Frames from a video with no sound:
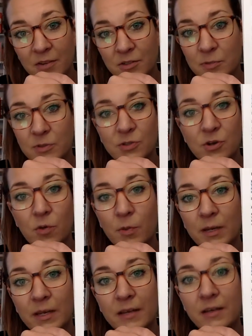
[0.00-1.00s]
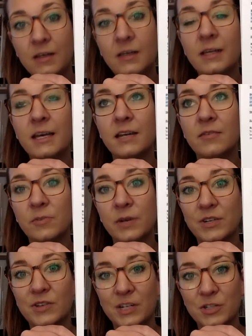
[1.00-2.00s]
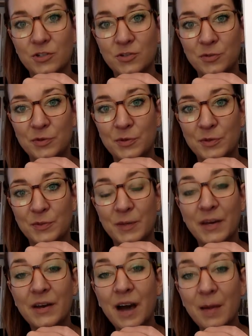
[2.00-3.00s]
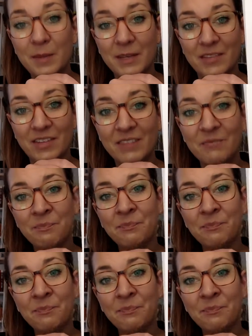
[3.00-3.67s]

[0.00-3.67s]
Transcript: You're supposed to open it, and if you read directions, you were supposed to make a copy of it.